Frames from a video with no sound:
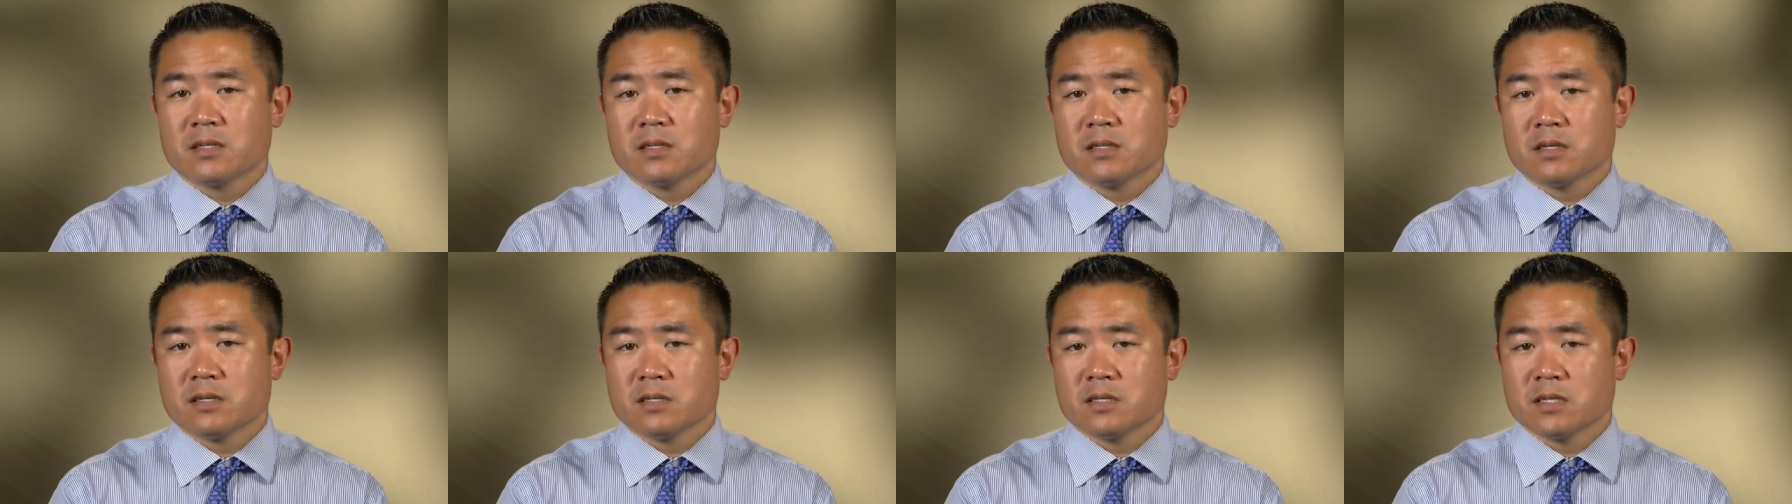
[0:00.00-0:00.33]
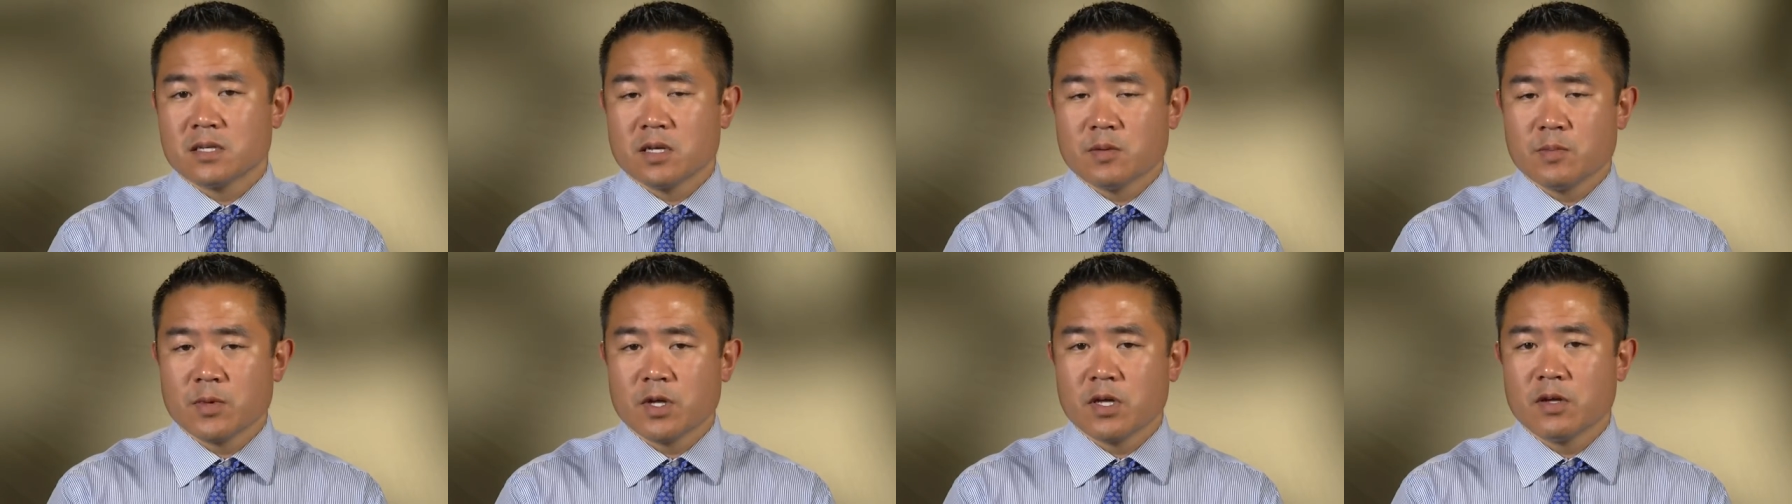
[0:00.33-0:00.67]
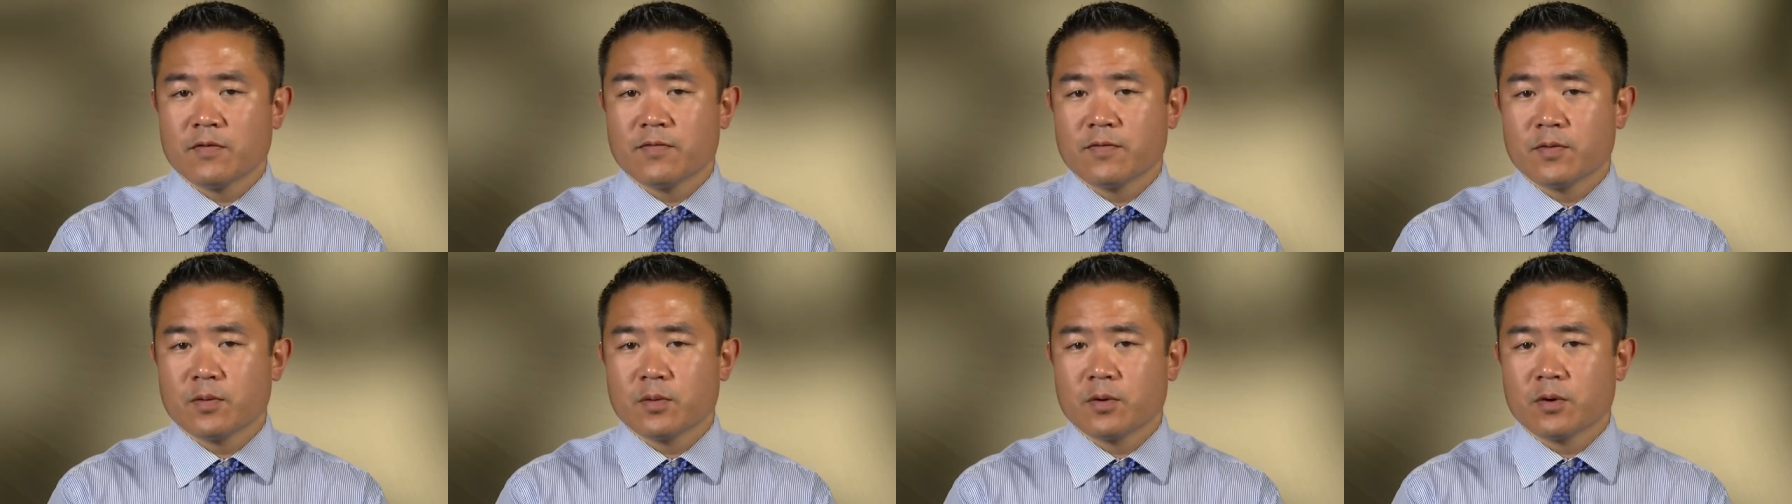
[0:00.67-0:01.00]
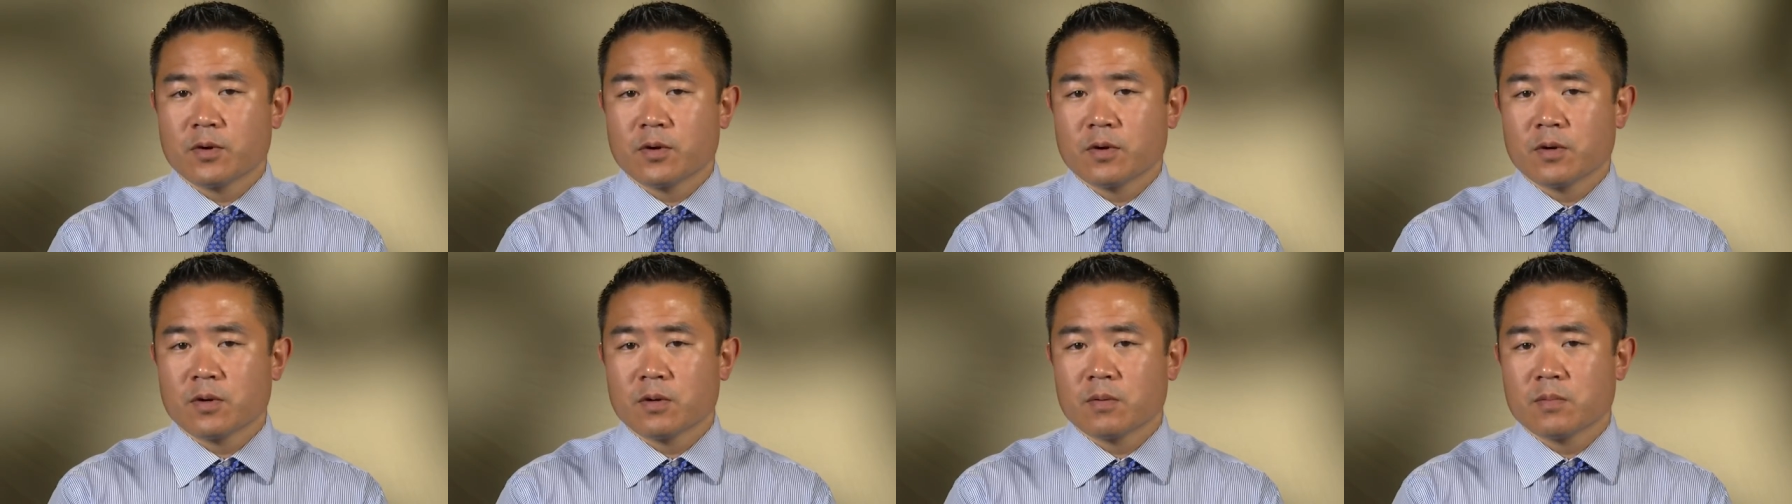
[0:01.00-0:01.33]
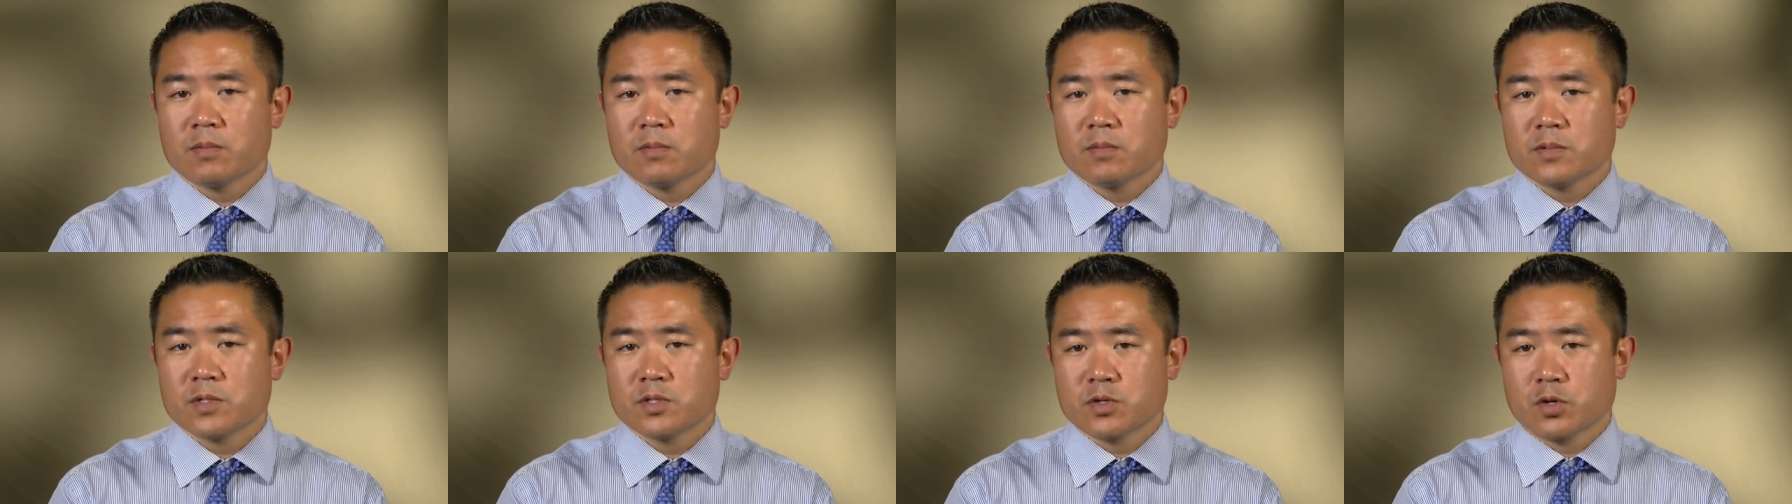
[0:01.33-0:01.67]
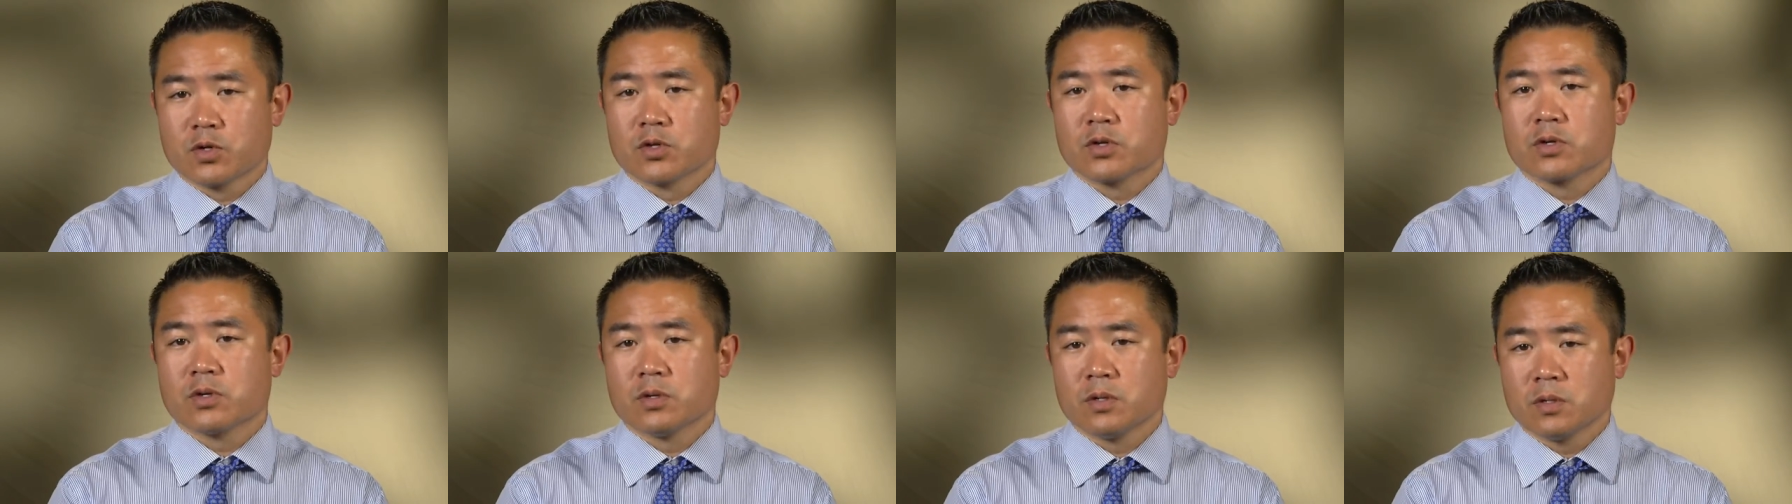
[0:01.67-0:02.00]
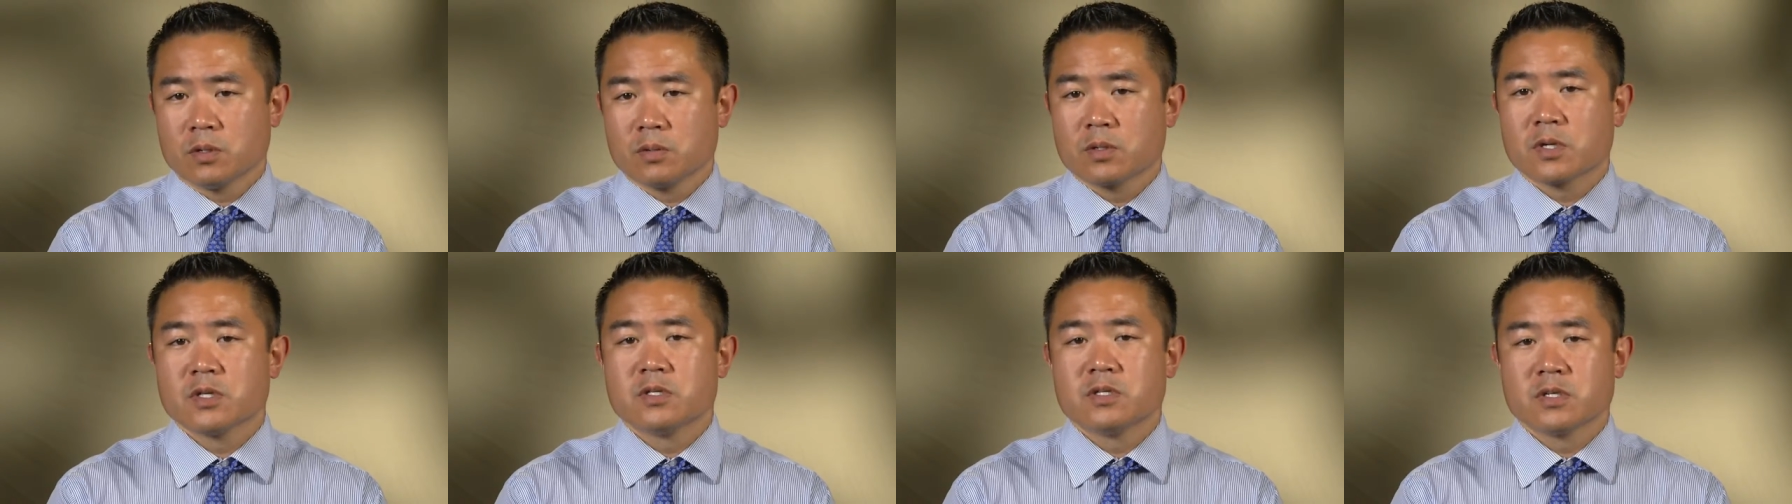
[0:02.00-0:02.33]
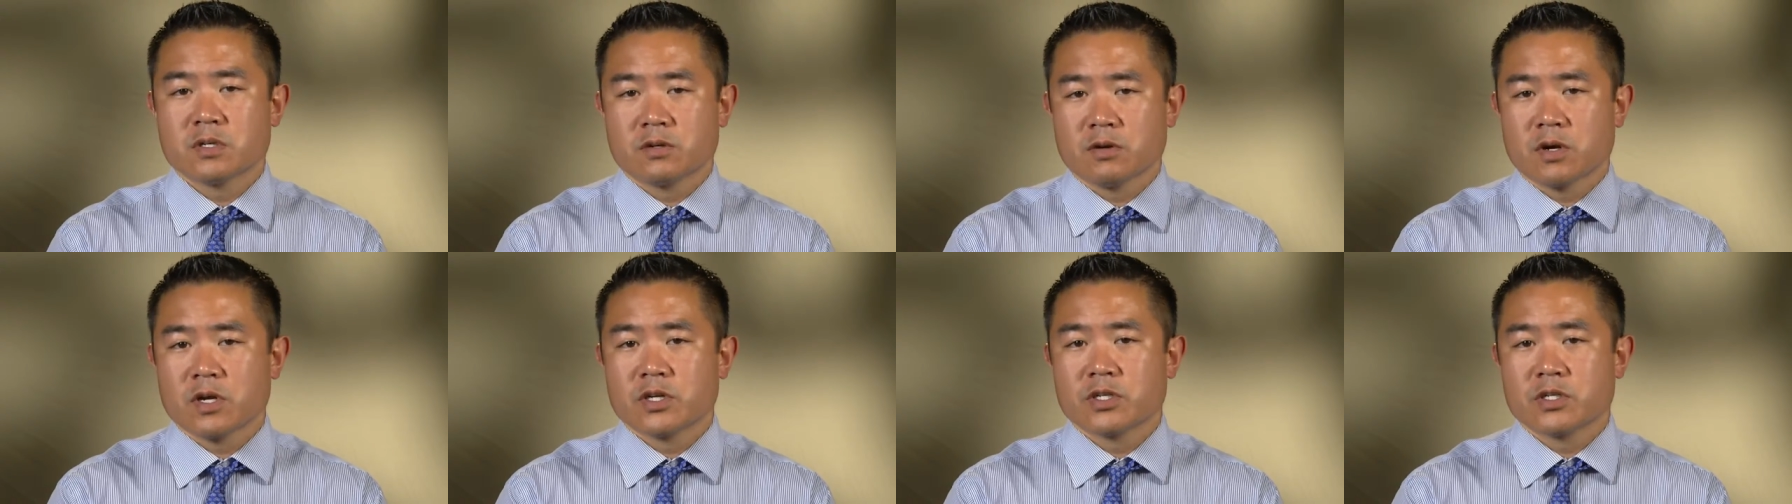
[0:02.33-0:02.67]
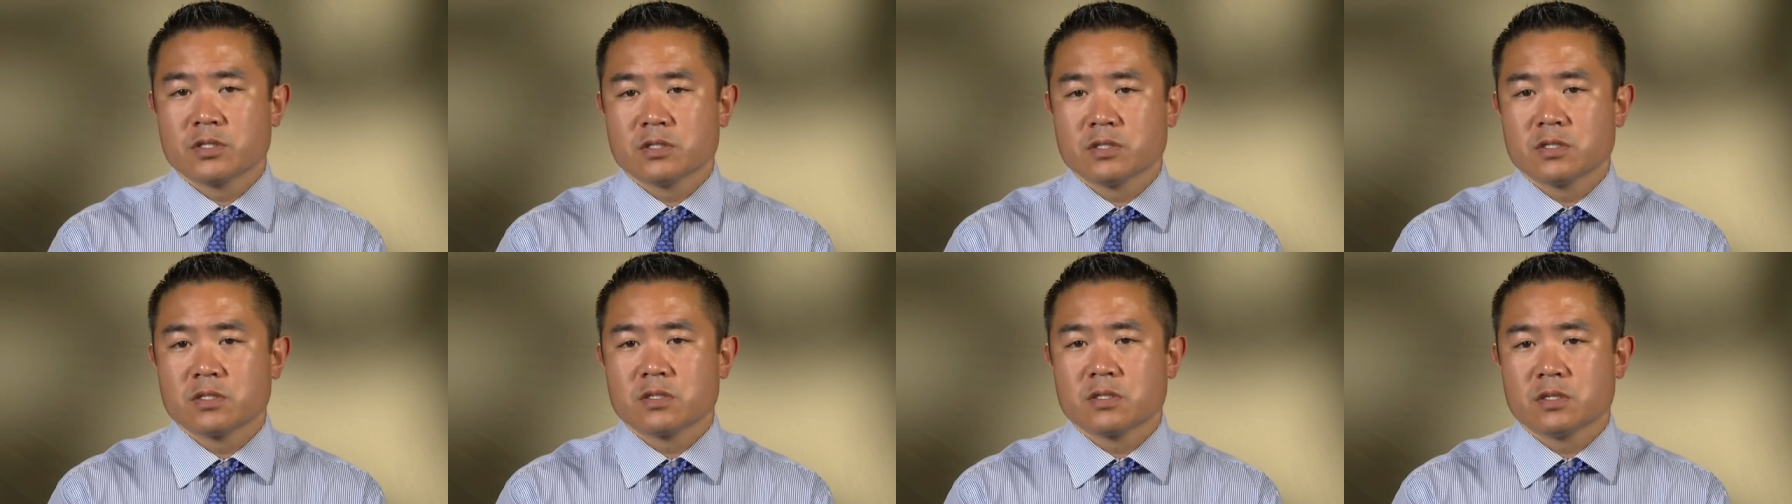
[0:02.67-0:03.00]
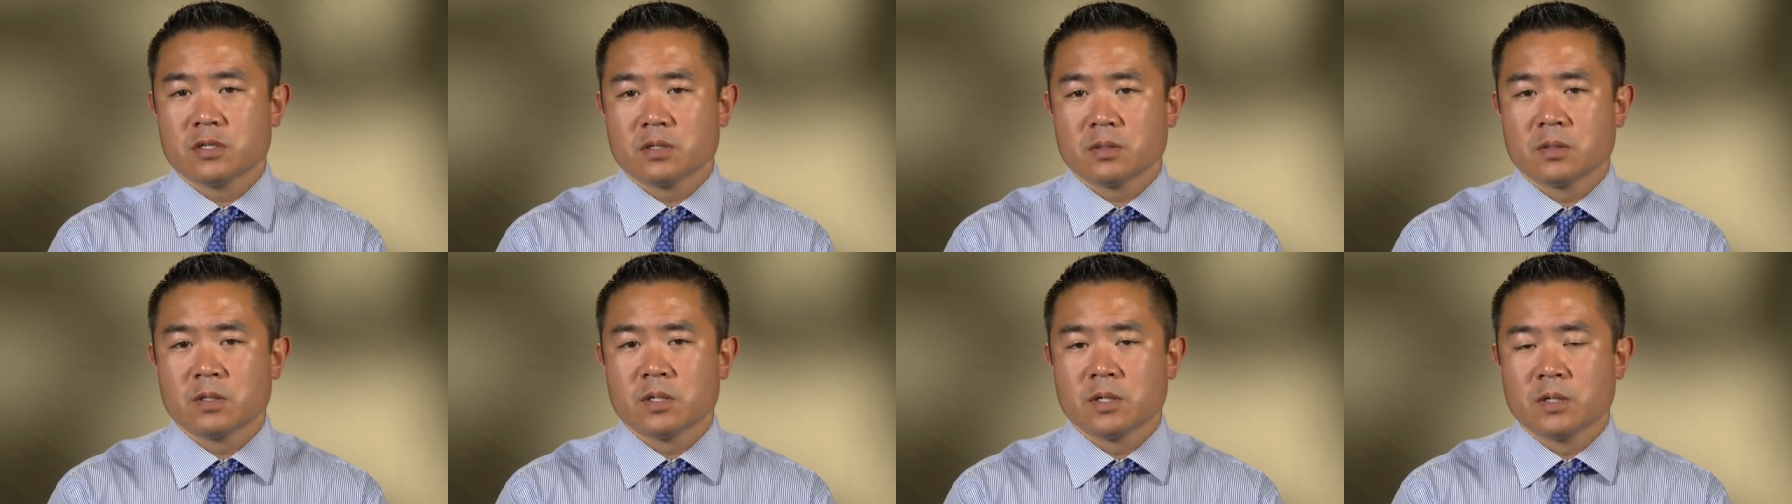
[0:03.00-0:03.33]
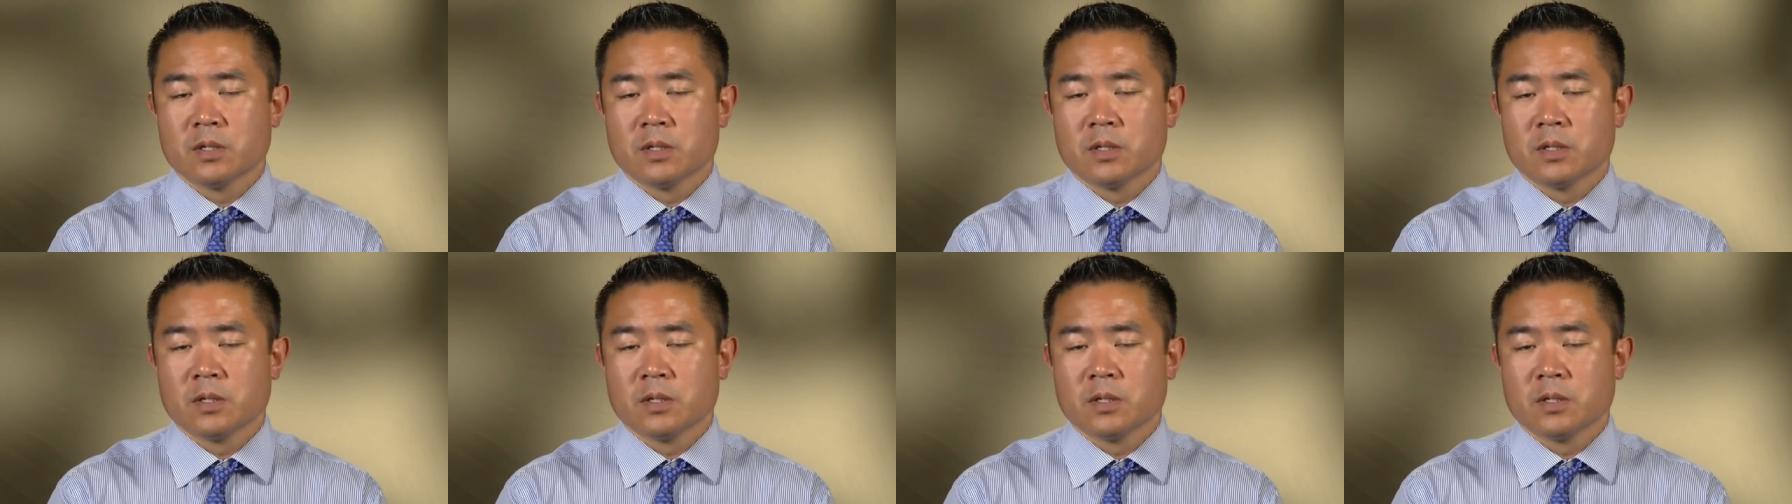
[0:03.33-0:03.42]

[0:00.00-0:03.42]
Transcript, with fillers: to see me for surgical considerations to